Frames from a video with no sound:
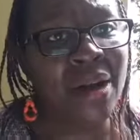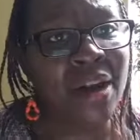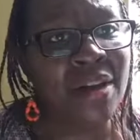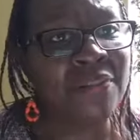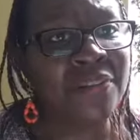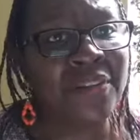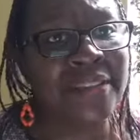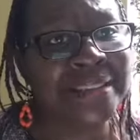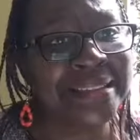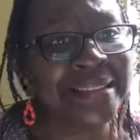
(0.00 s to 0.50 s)

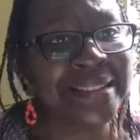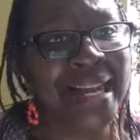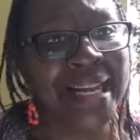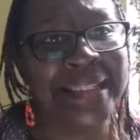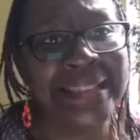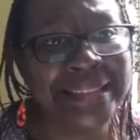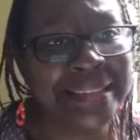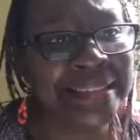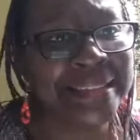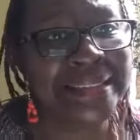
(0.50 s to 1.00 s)
of us
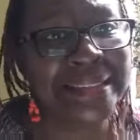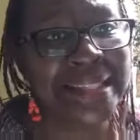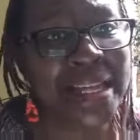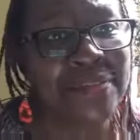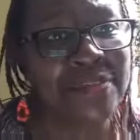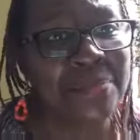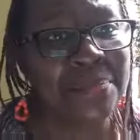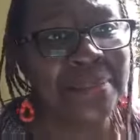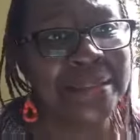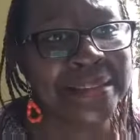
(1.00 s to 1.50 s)

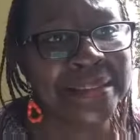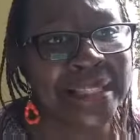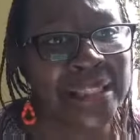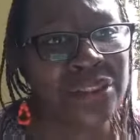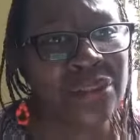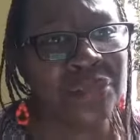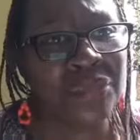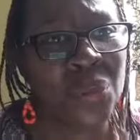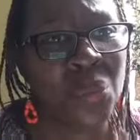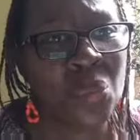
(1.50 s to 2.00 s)

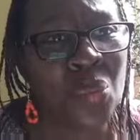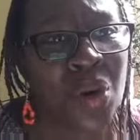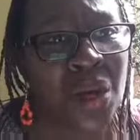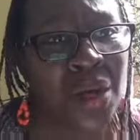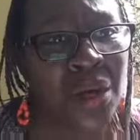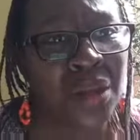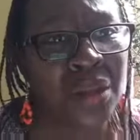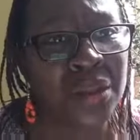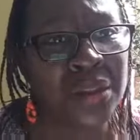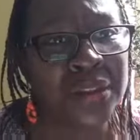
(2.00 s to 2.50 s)
97% of the
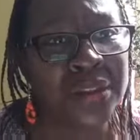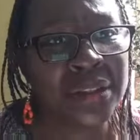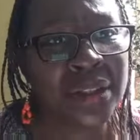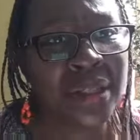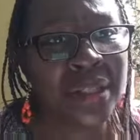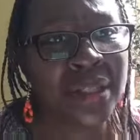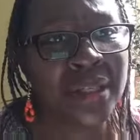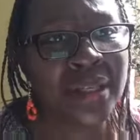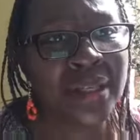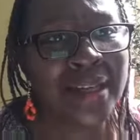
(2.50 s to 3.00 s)
world.
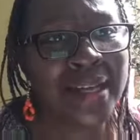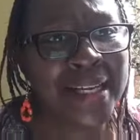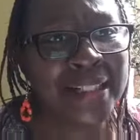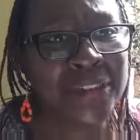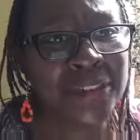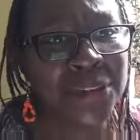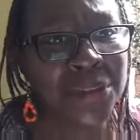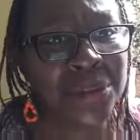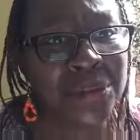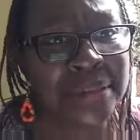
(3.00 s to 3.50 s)

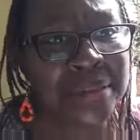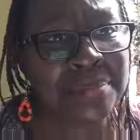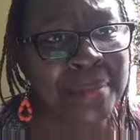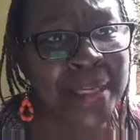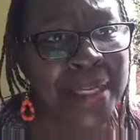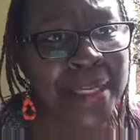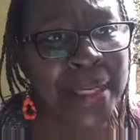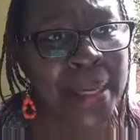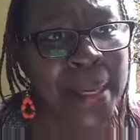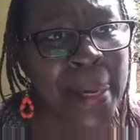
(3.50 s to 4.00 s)
Excuse
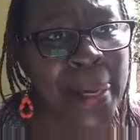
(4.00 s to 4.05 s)
me?